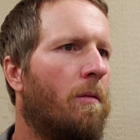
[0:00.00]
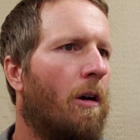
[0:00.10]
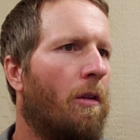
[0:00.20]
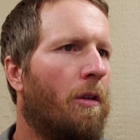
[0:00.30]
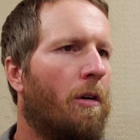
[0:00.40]

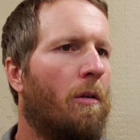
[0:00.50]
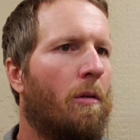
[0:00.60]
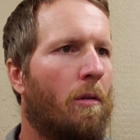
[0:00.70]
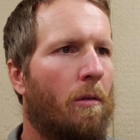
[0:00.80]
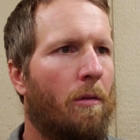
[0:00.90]

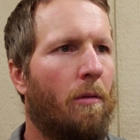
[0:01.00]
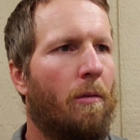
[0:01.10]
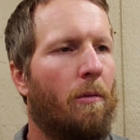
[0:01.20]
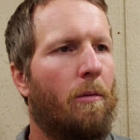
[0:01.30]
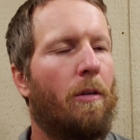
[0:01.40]
Although
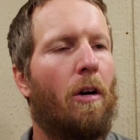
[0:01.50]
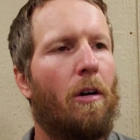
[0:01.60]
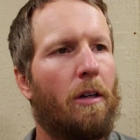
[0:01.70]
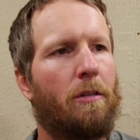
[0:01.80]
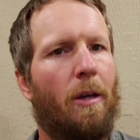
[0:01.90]
there
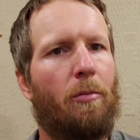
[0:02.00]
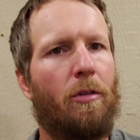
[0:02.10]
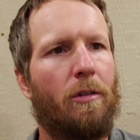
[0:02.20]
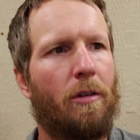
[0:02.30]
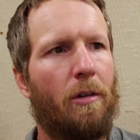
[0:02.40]
are
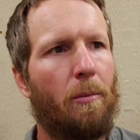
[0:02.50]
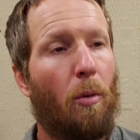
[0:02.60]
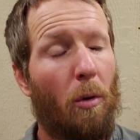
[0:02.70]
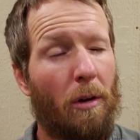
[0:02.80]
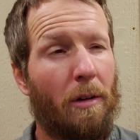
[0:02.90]
exceptions that are
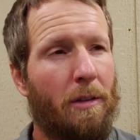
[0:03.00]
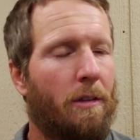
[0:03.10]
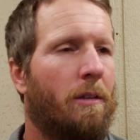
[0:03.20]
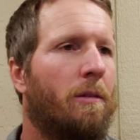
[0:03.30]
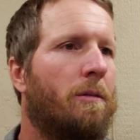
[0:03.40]

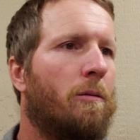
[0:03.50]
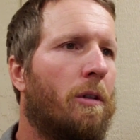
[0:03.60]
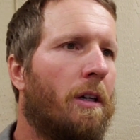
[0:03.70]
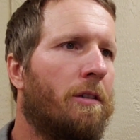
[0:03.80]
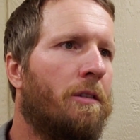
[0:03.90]
important,
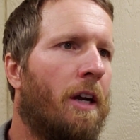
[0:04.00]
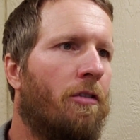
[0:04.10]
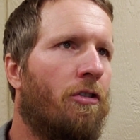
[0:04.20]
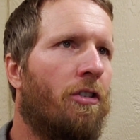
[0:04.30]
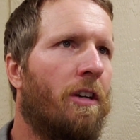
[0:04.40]
whereas
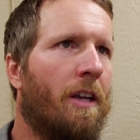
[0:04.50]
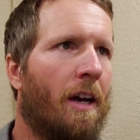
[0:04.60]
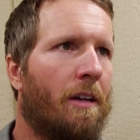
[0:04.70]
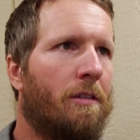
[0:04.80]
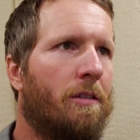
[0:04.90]
nitrogen
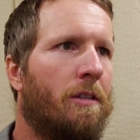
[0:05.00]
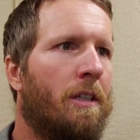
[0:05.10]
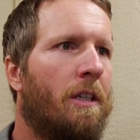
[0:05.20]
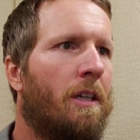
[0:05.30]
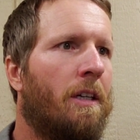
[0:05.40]
gas
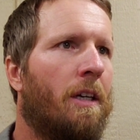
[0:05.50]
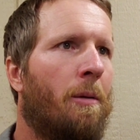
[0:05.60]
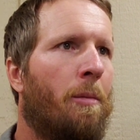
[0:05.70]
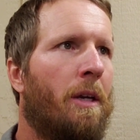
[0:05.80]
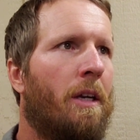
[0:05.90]

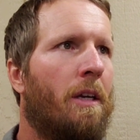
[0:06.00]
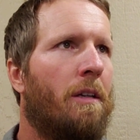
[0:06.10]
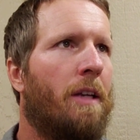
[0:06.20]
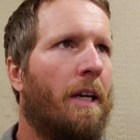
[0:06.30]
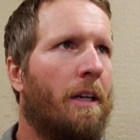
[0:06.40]
can be
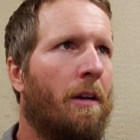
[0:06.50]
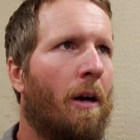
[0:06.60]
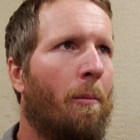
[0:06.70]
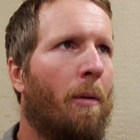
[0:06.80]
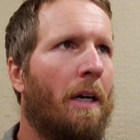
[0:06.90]
taken
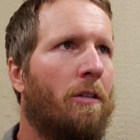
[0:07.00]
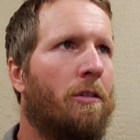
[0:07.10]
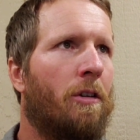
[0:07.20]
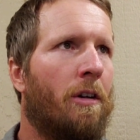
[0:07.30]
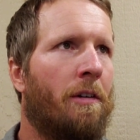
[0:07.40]
up by
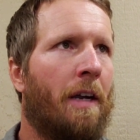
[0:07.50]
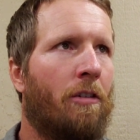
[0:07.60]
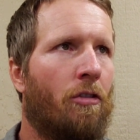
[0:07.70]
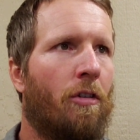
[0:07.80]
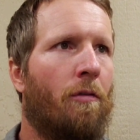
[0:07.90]
certain
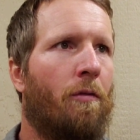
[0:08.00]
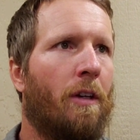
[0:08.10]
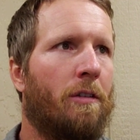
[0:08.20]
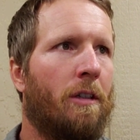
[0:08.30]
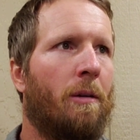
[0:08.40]

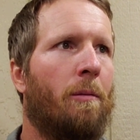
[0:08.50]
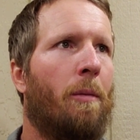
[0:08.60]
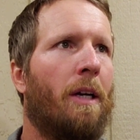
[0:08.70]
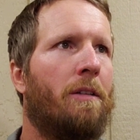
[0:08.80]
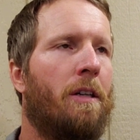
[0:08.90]
nitrogen-fixing
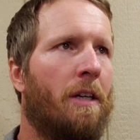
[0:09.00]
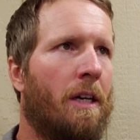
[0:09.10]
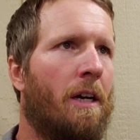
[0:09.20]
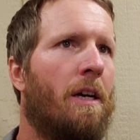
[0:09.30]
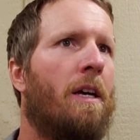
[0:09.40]

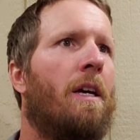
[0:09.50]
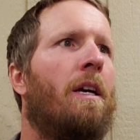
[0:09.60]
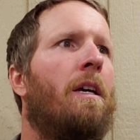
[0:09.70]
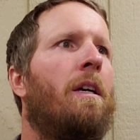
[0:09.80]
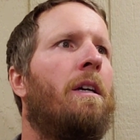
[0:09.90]
bacteria
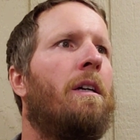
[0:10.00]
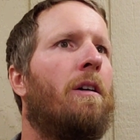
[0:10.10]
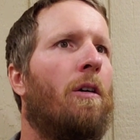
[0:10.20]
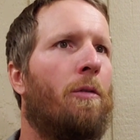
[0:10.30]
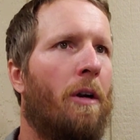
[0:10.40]

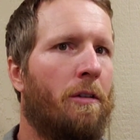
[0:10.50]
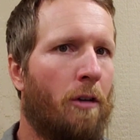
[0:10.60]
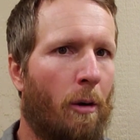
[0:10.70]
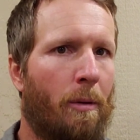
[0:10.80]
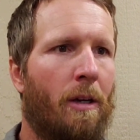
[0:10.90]
called
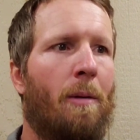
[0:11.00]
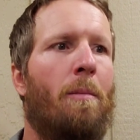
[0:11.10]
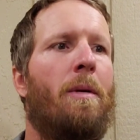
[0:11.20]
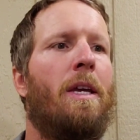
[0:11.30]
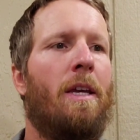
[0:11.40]

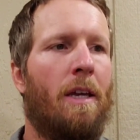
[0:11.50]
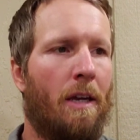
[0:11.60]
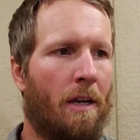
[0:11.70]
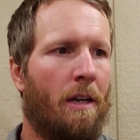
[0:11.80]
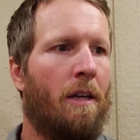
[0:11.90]
rhizobium
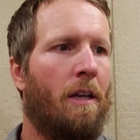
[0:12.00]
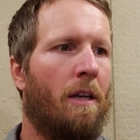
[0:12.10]
in